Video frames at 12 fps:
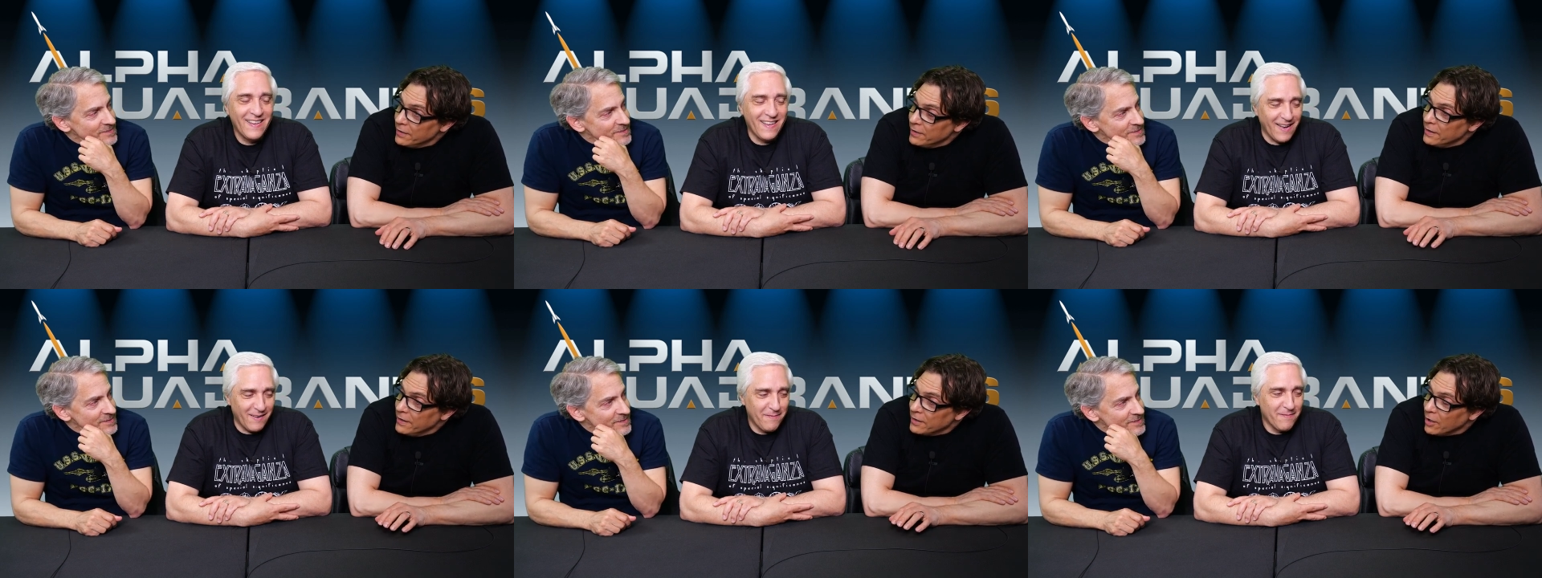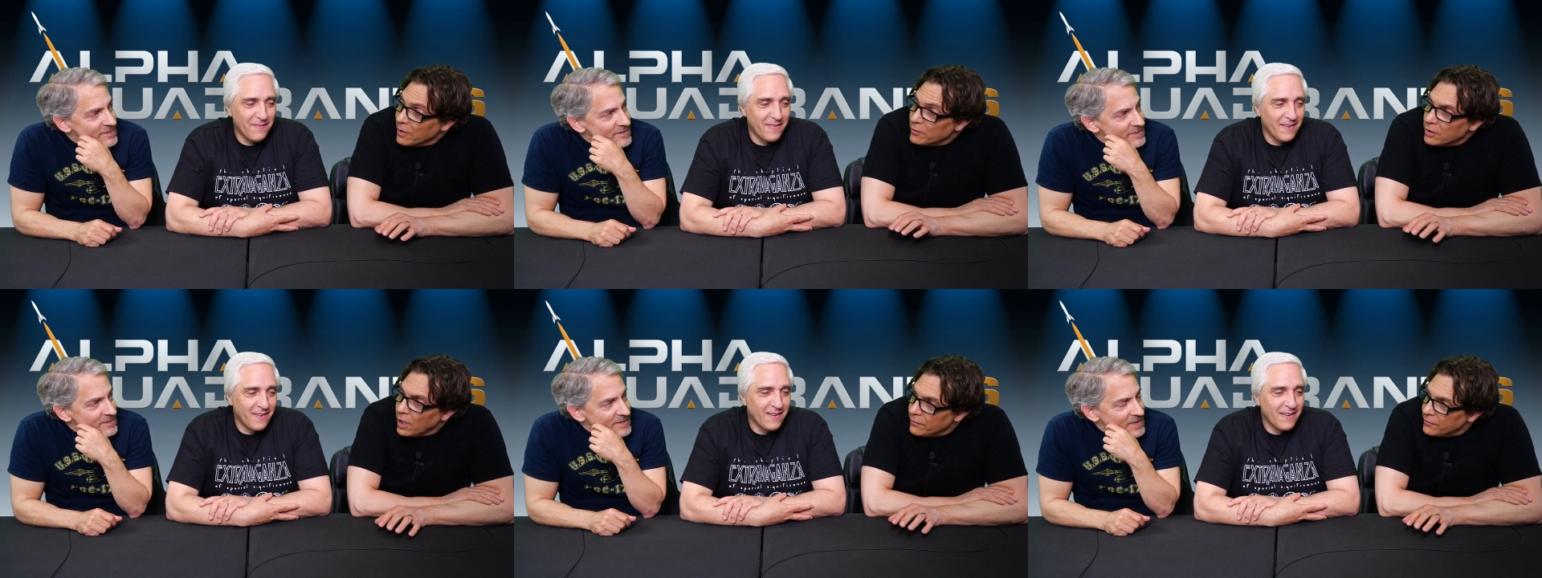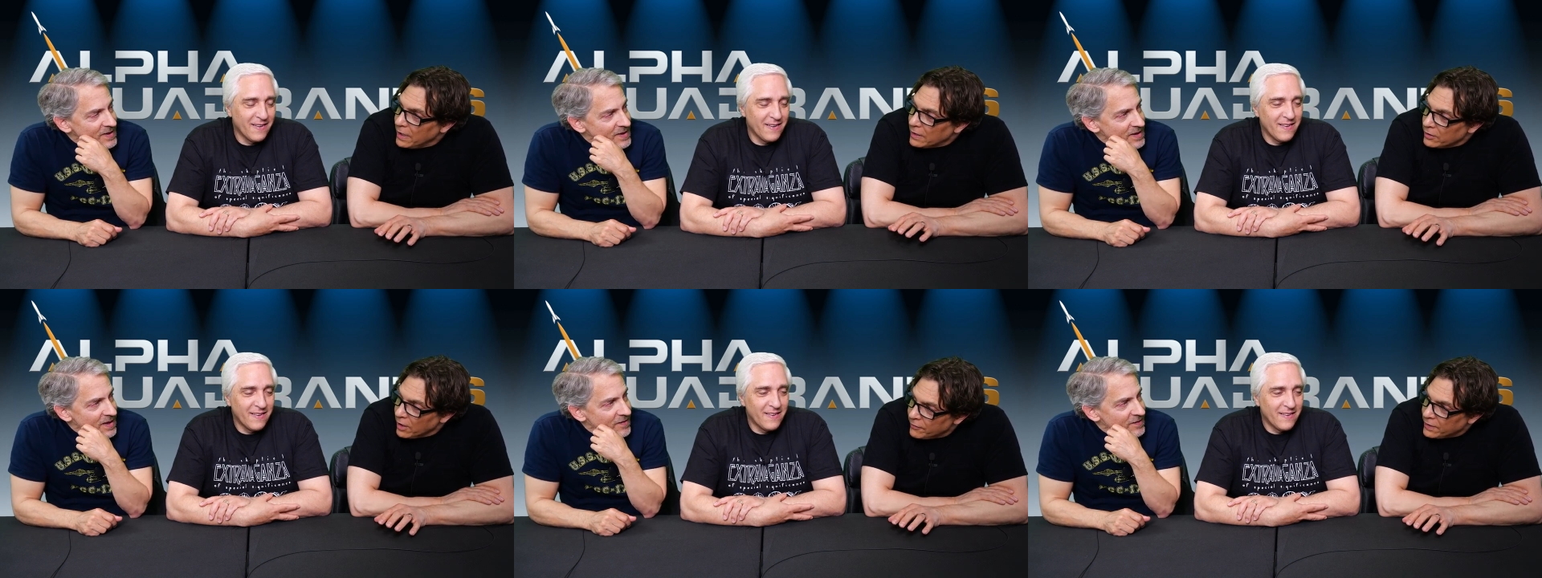Speaker 1: Yeah, you know, I love I
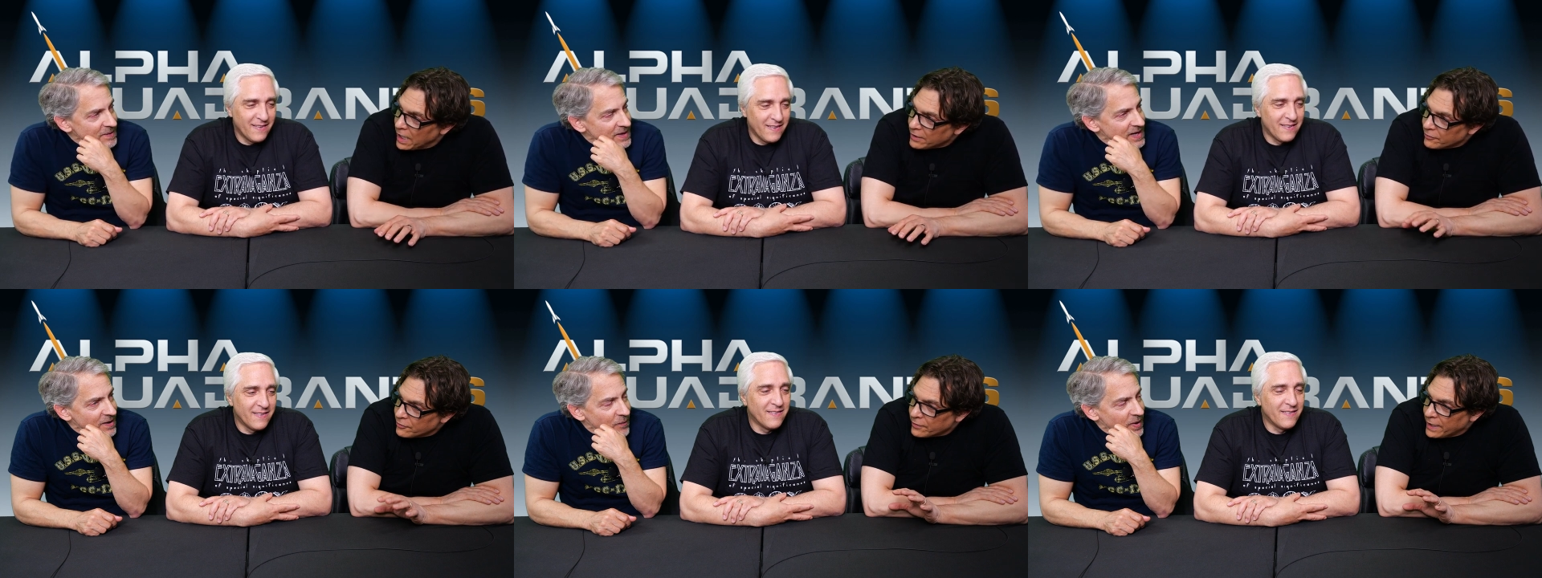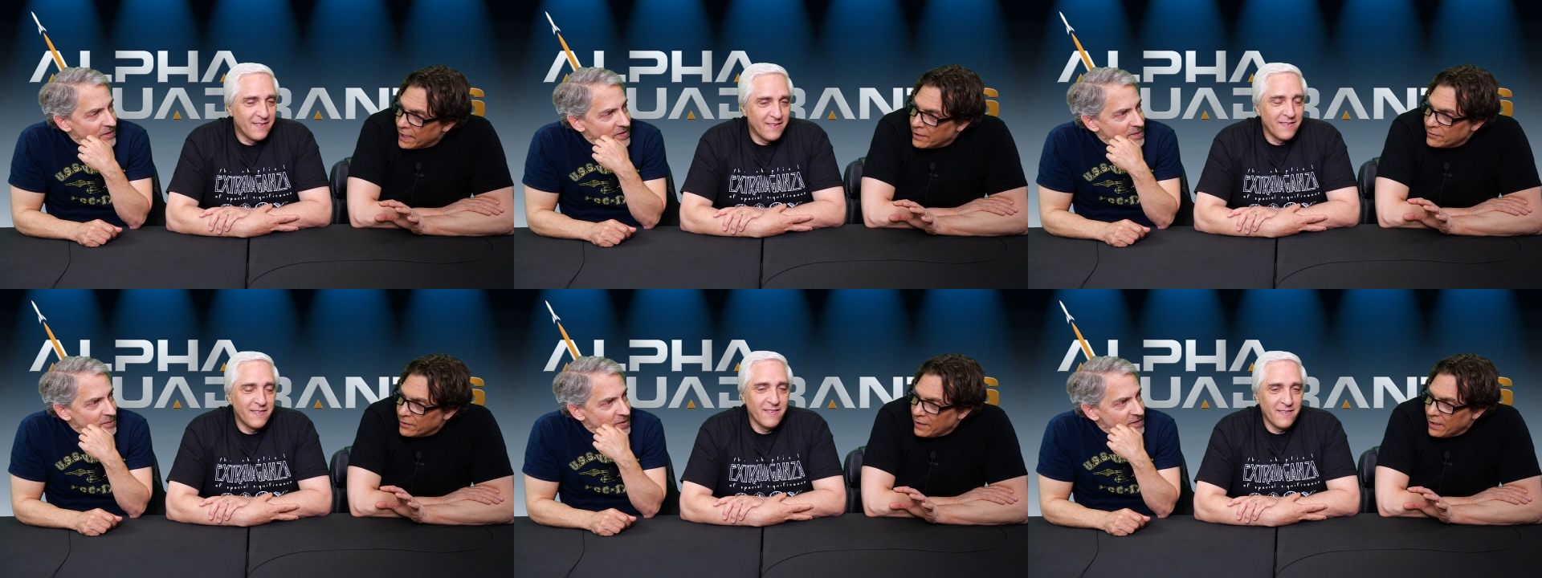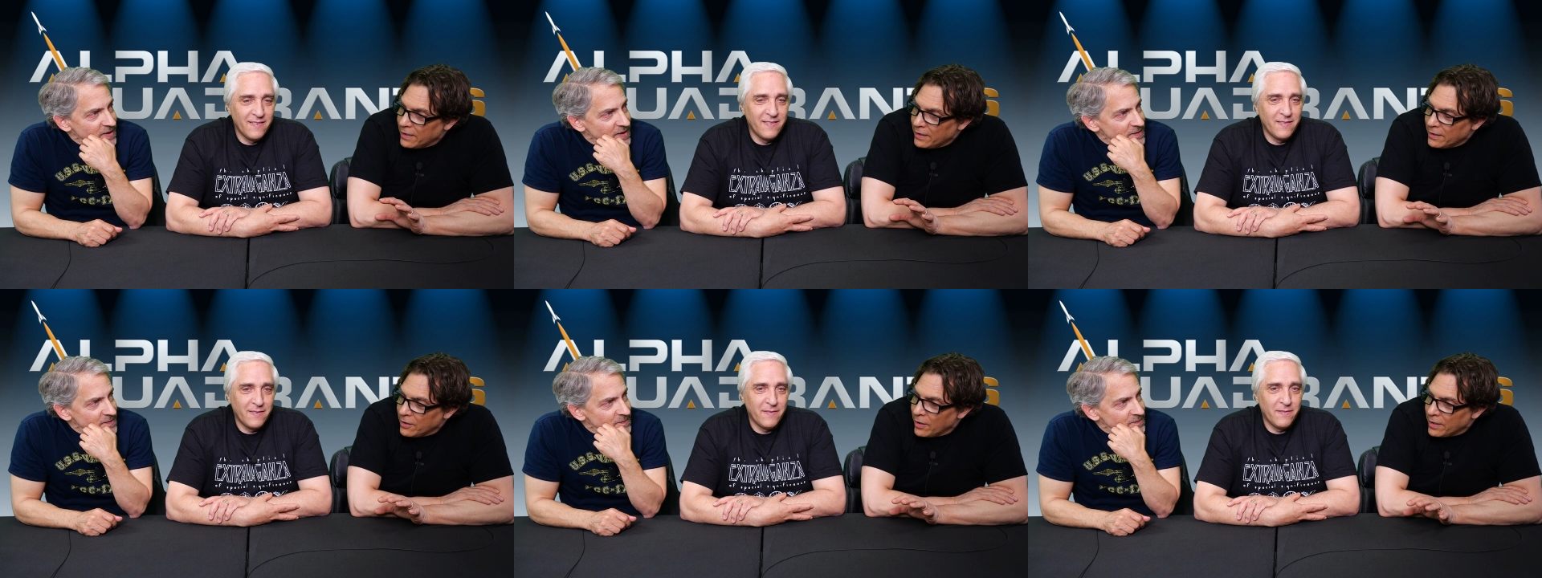love Doctor Strange. You
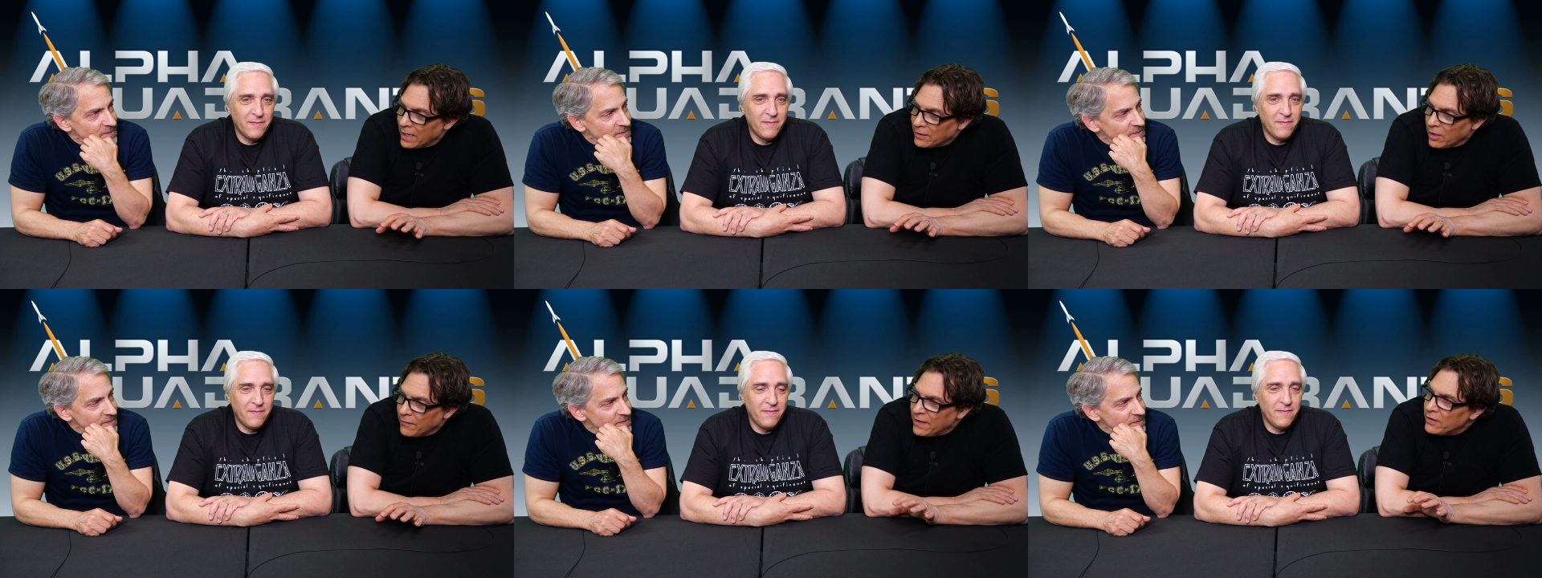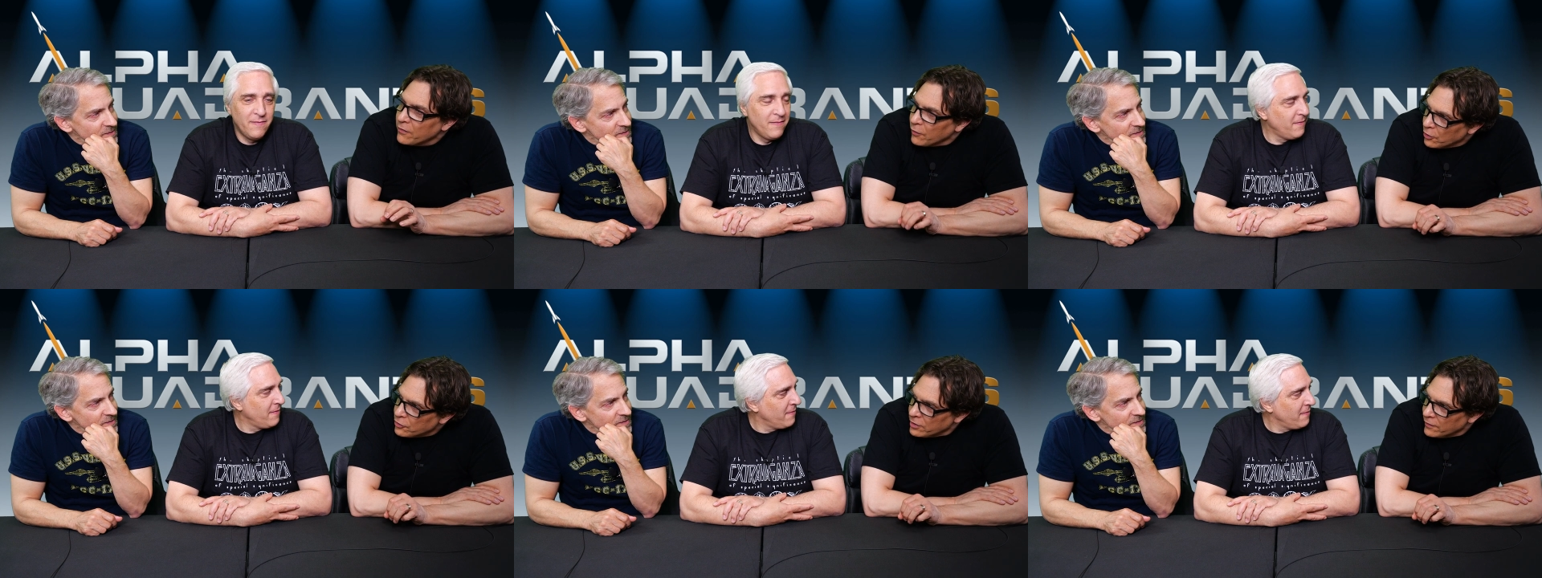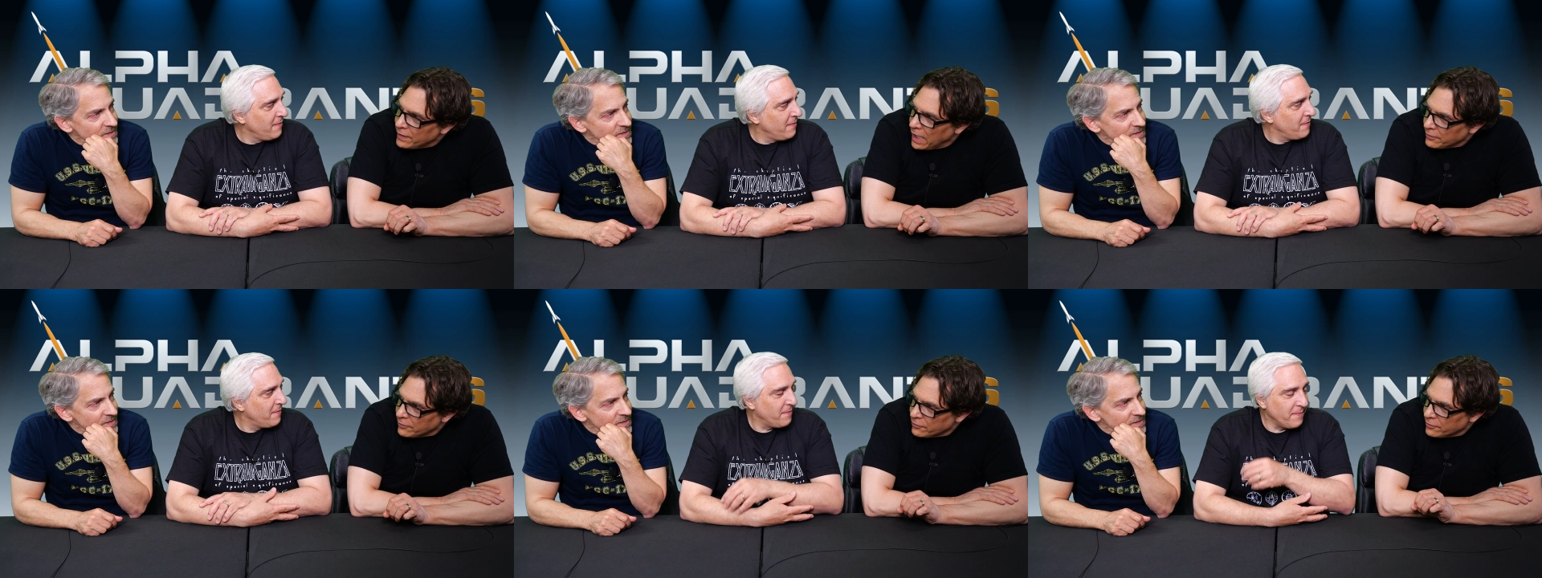know, I, I, love this version of
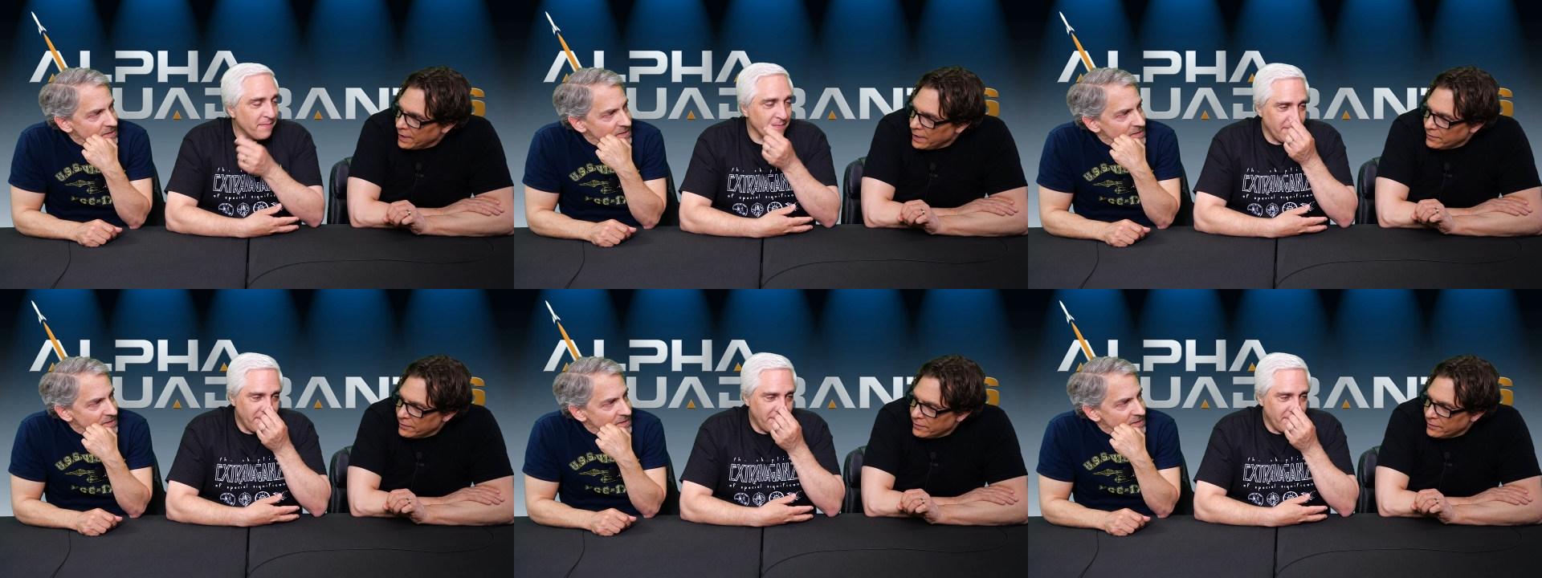Doctor mm-hmm. Strange. Mm